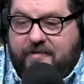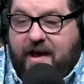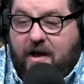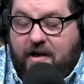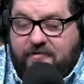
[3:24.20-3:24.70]
Is
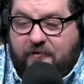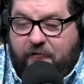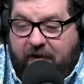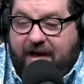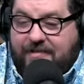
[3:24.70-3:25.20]
a
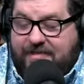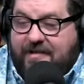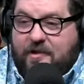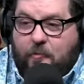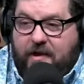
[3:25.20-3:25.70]
fan
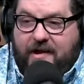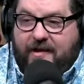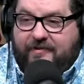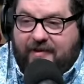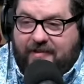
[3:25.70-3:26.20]
thing that we
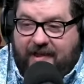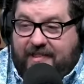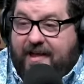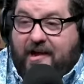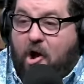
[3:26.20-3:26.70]
need to
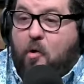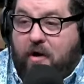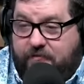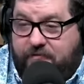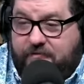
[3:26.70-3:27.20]
let
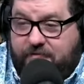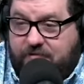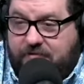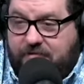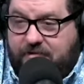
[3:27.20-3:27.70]
go of.
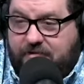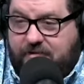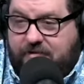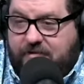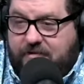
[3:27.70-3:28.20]

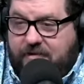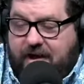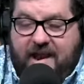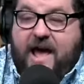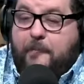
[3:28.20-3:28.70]

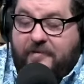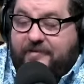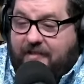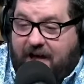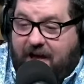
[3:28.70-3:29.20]
It
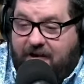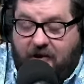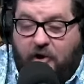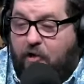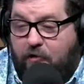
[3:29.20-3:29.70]
happens a lot
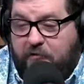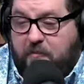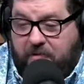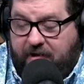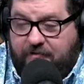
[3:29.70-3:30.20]
all over
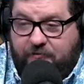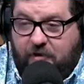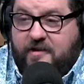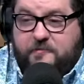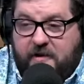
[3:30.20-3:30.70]
the place,
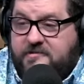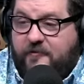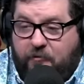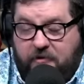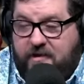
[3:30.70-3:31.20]

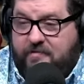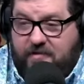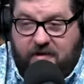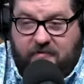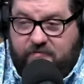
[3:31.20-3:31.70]
especially for
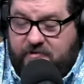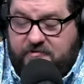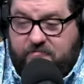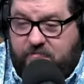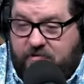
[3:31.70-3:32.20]

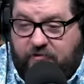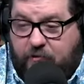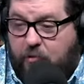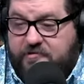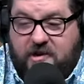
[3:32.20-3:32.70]
the
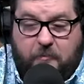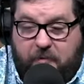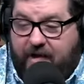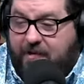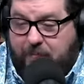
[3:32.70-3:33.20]
schools that are
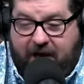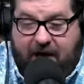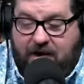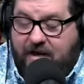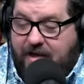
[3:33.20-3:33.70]
big and
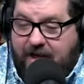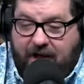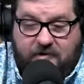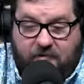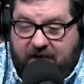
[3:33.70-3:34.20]
bad
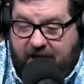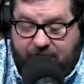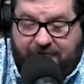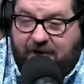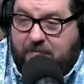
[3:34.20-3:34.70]
and know they
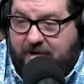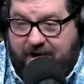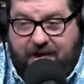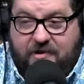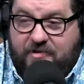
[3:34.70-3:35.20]
have a ton of
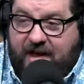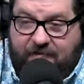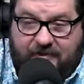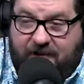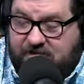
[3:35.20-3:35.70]
money and know they
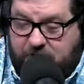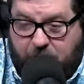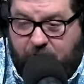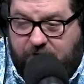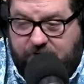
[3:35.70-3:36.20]
have a lot of
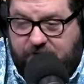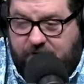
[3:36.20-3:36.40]
support.